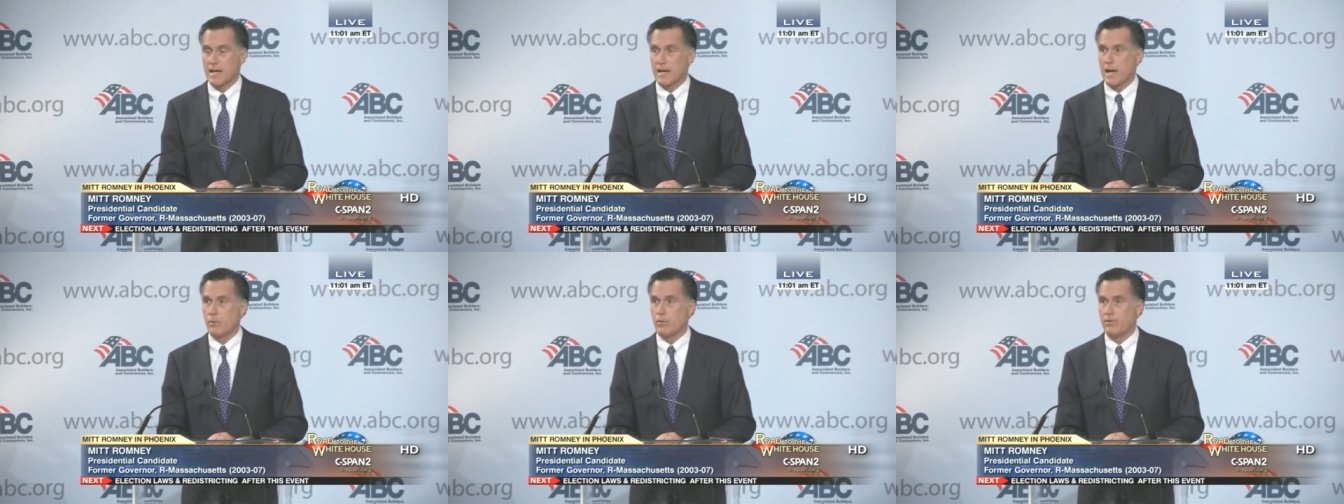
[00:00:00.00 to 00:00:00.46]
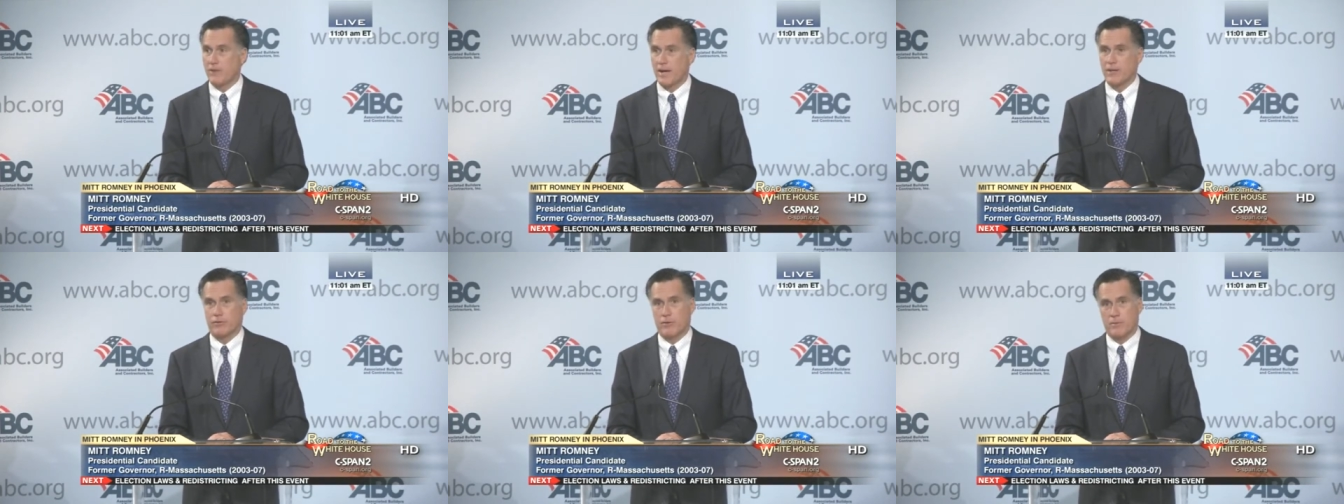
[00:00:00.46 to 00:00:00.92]
and I will
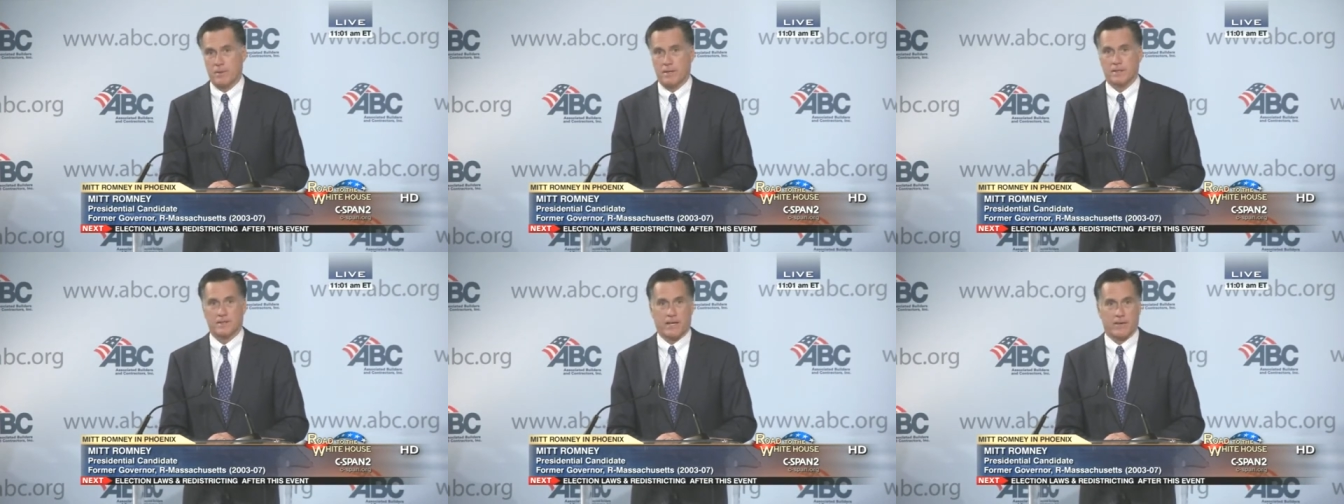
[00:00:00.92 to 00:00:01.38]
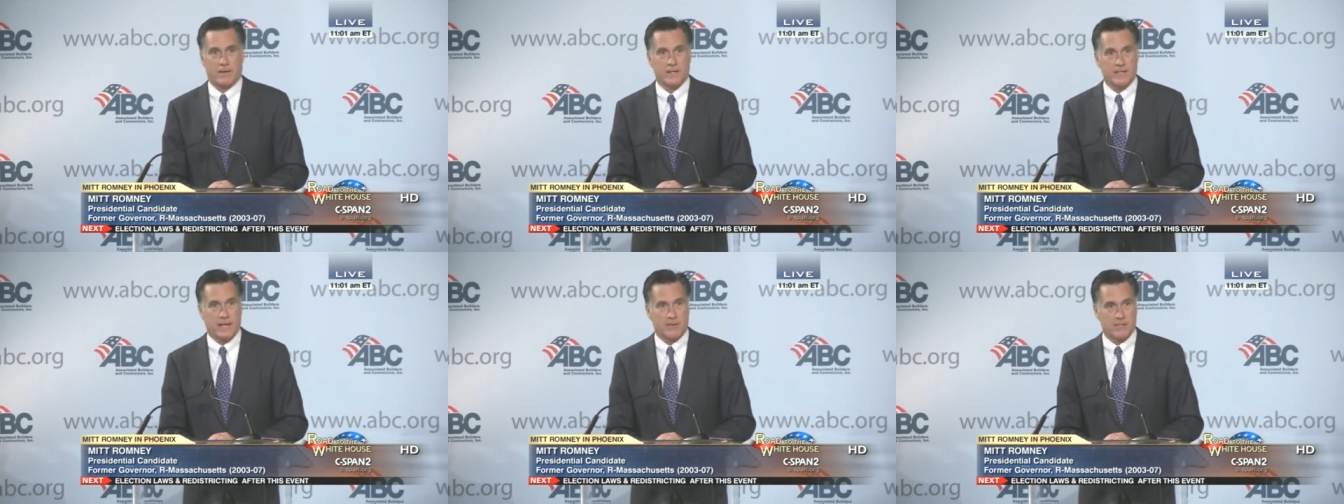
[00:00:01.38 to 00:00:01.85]
fight to repeal
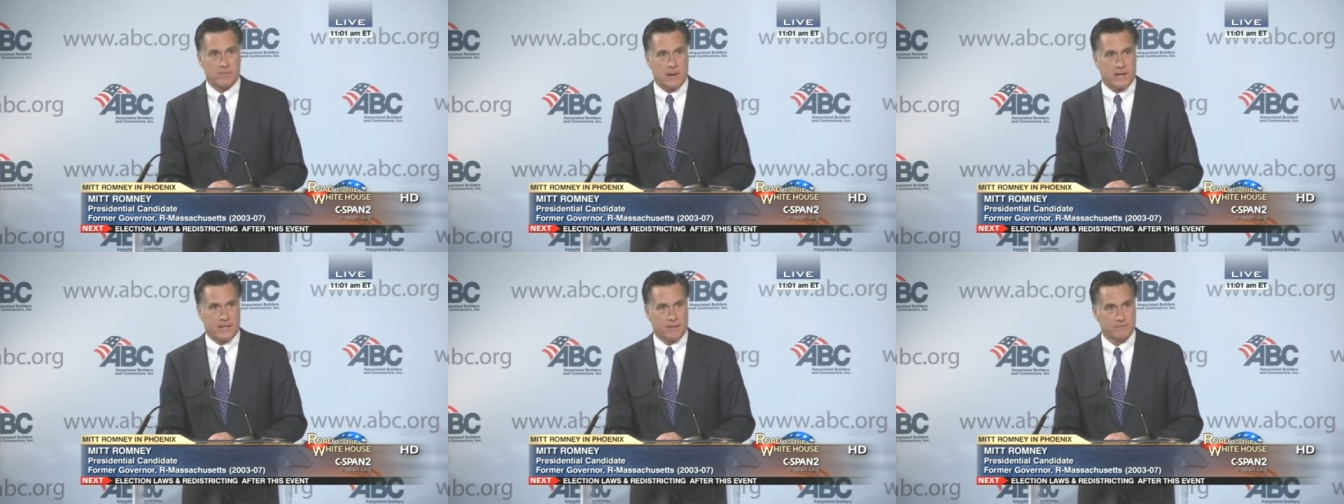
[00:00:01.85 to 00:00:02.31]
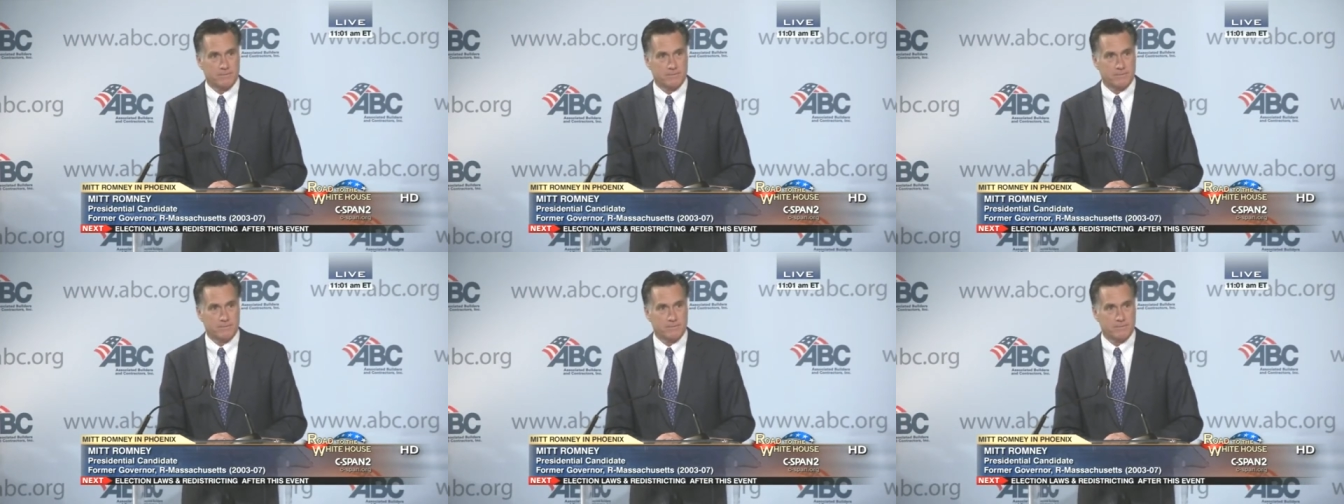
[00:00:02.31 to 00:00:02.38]
Davis-Bacon.